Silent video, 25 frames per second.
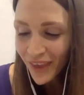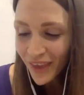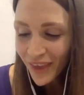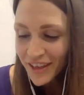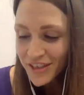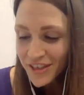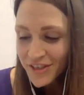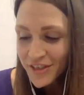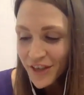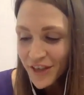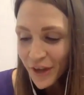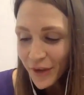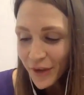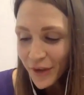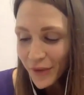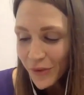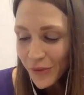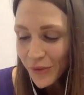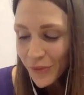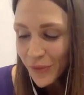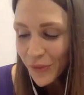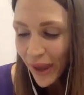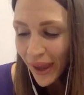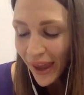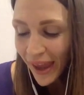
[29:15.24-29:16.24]

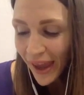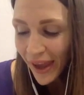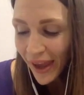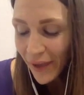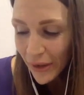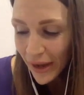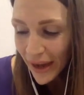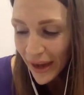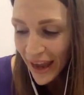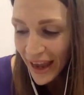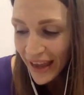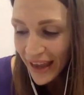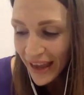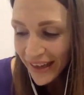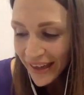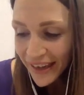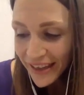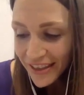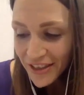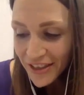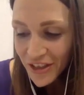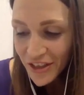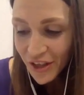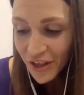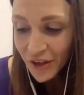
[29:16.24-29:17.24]
So we're
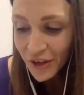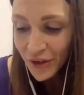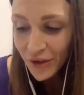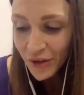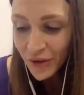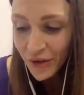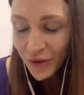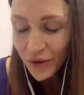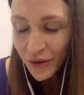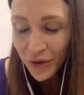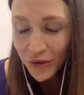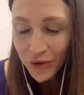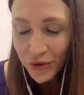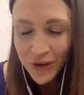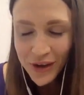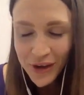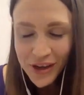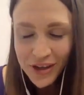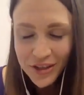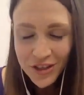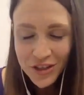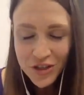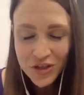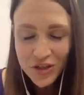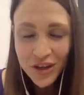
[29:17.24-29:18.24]
heading
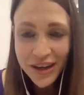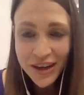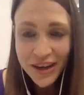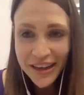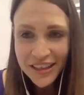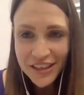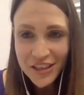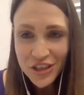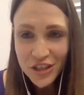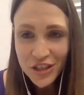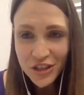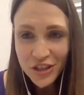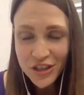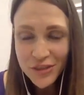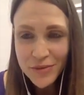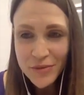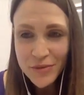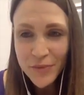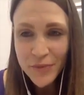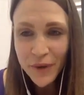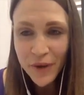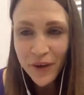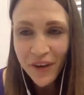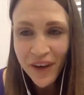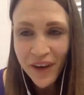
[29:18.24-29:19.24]
straight into the Christmas
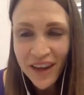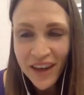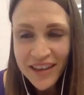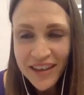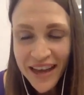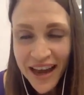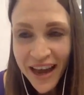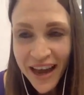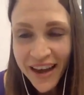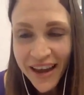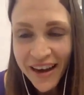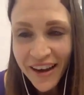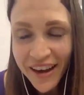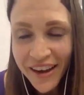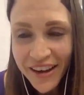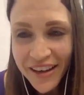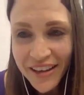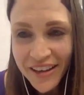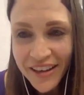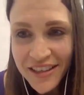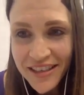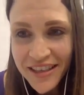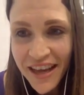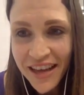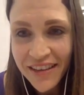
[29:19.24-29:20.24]
period, and I
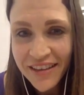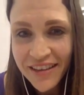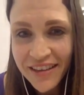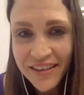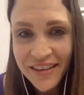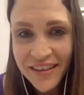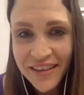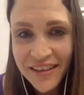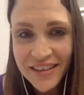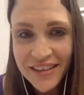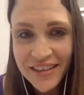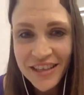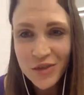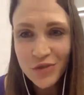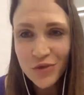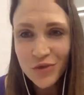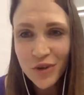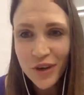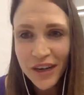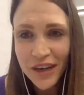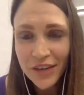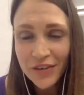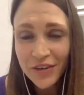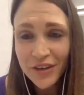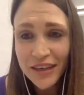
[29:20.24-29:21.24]
understand that this is a
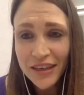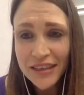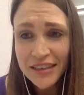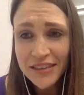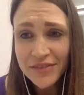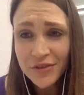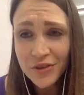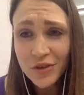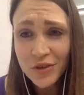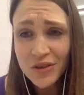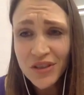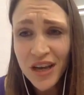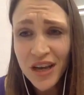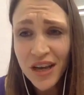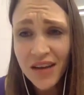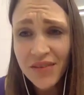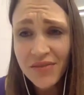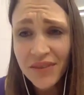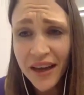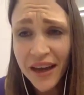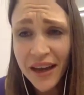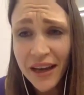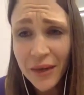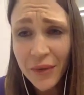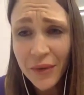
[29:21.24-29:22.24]
really, really difficult time
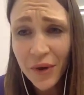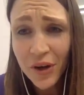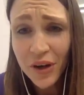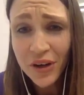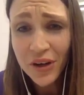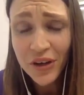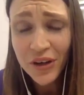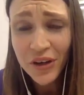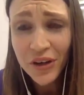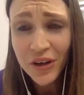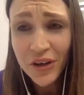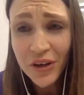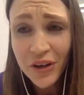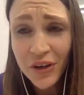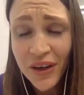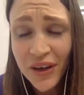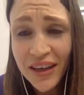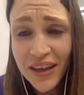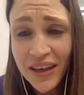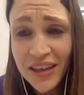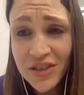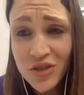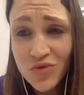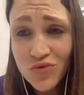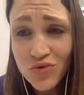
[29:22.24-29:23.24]
for anyone who
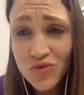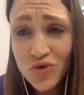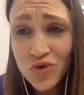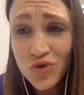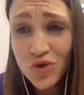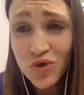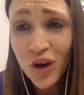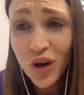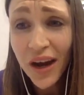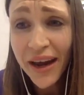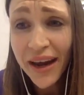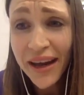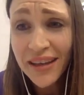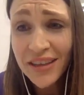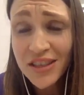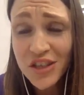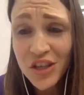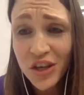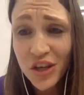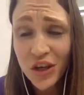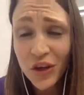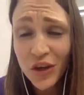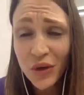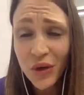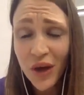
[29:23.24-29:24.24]
is trying
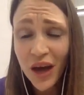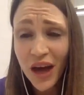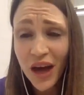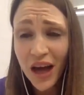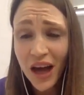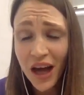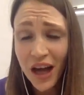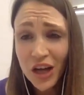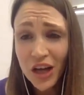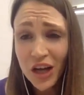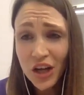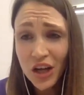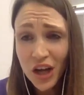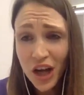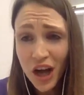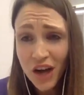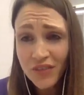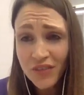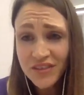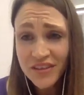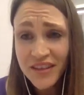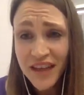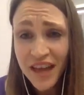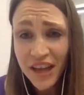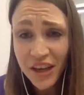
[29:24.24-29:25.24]
to look
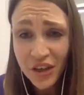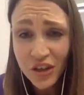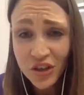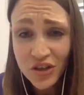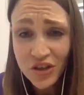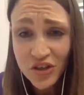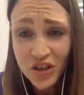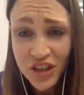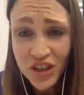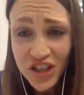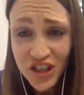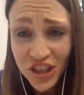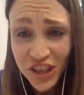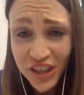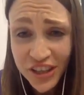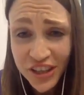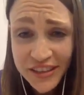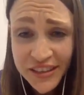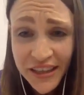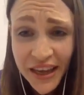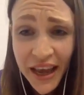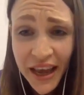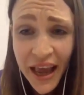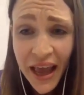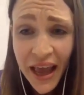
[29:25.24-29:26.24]
after their
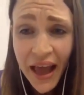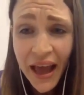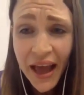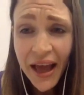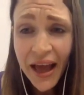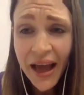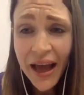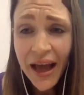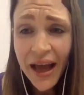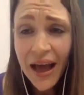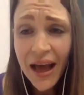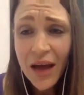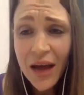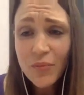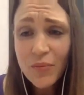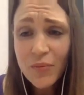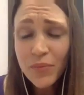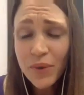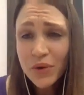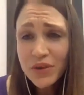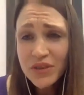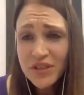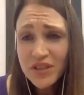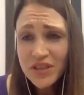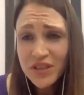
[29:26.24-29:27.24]
nutrition, but
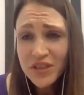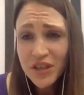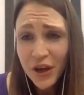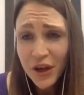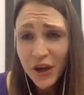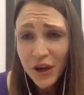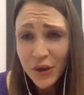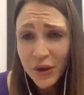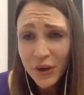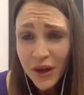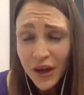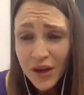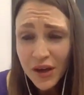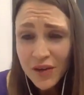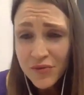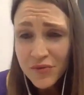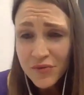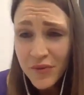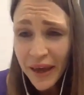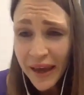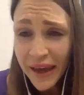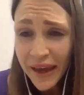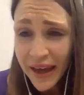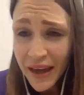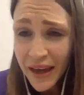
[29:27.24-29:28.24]
also
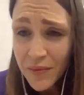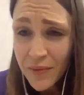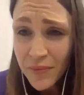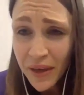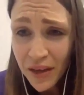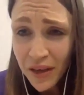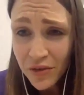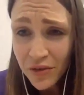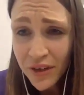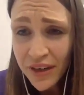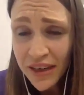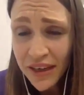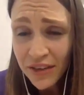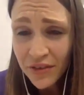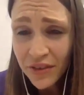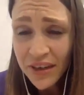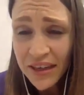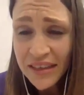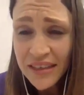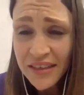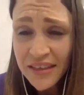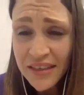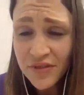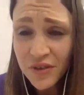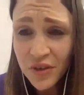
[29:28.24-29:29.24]
it can be a really,
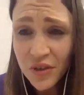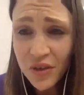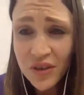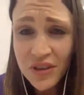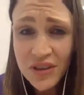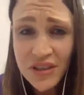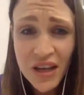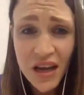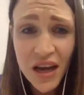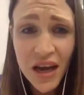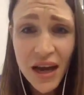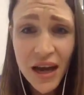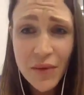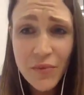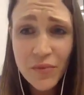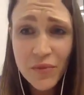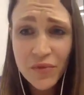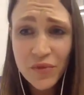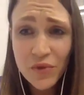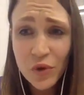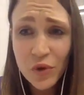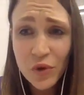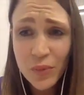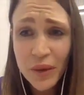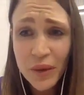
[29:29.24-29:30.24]
really difficult time
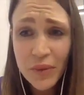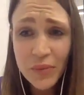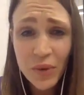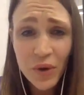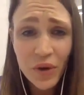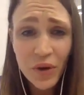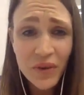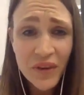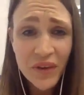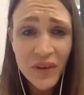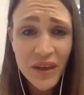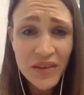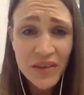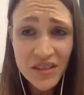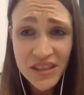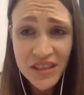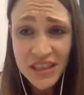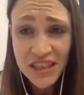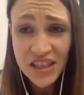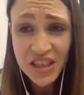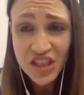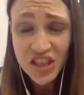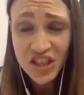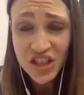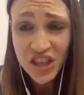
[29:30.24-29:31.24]
for people on their
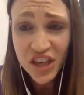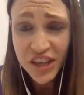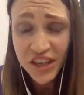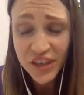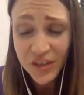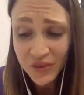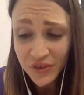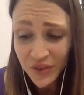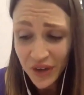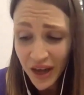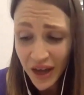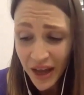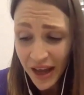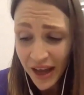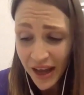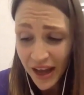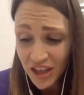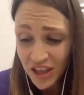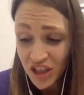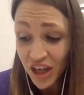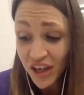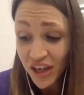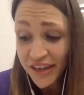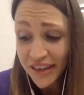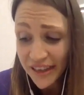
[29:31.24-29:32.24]
fertility
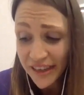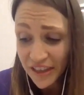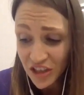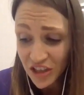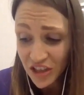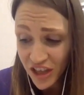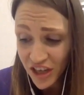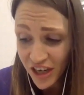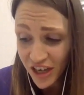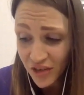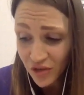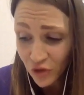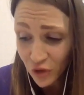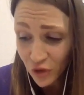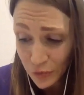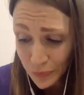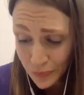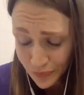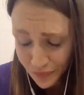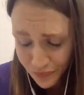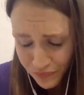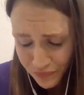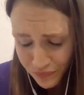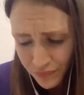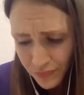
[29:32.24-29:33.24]
journey in
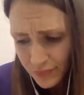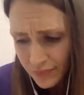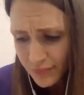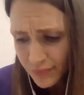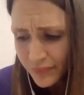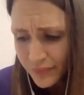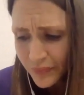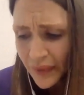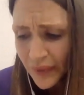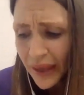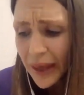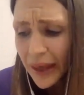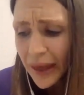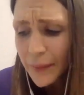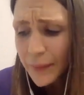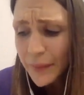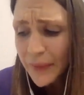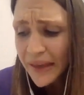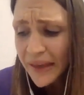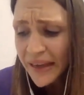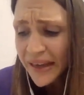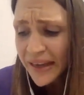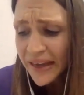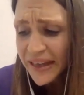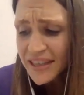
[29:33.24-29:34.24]
general.
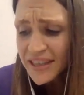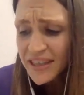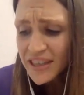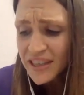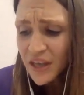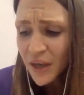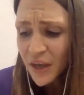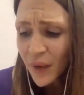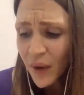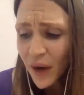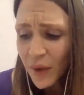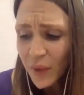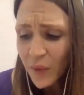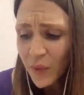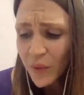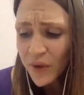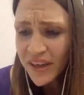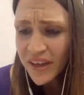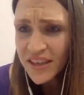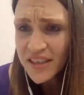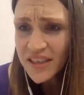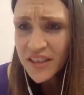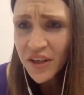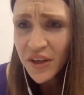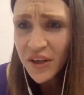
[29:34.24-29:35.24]
So I
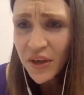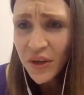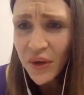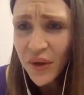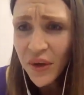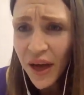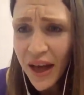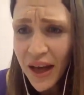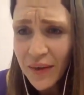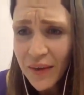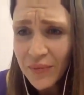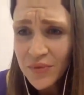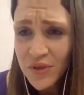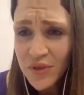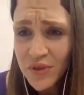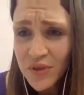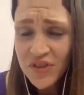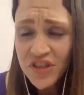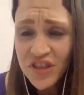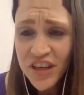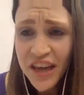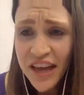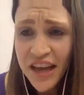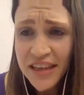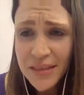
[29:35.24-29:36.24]
wanted to sort of
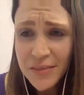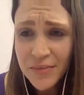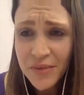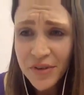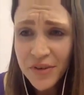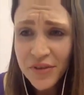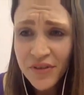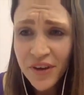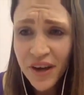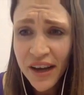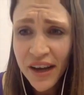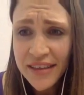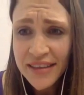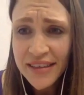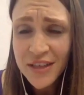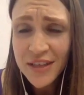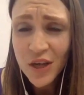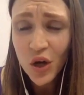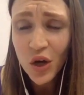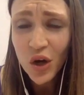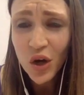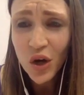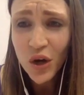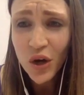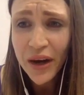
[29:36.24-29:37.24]
share some
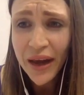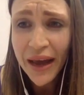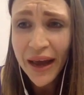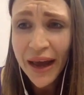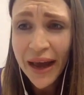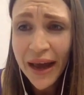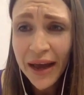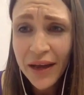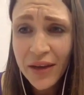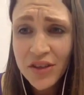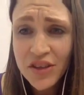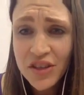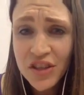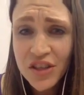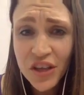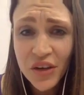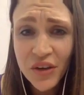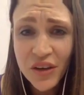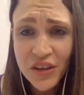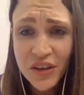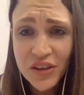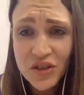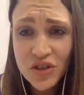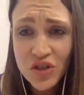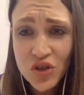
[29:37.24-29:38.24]
advice on how
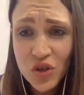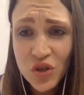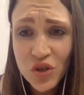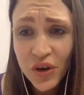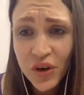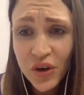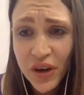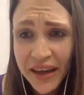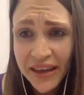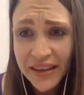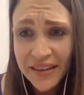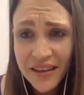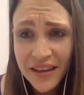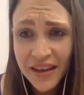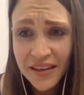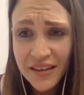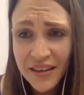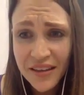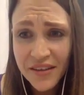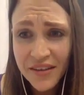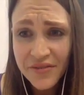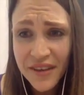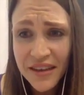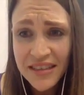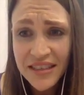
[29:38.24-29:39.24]
to enjoy
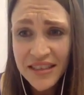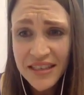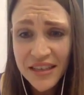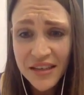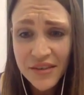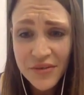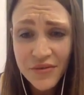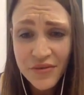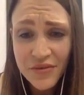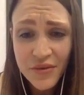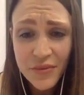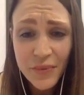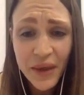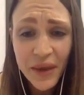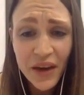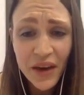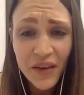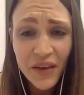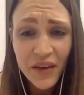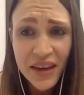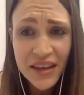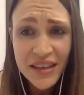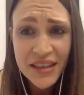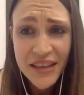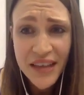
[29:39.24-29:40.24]
the festive
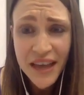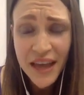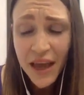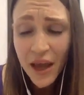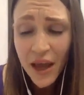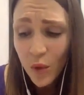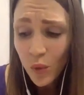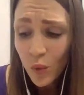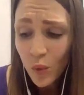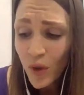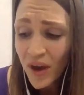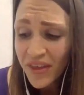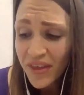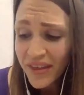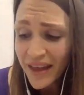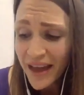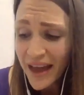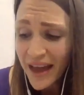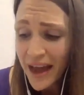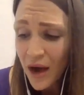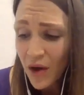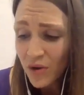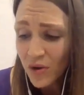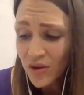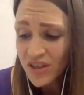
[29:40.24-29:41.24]
period
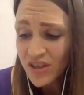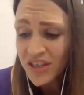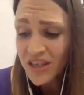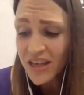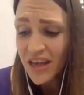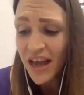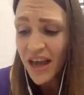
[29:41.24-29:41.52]
without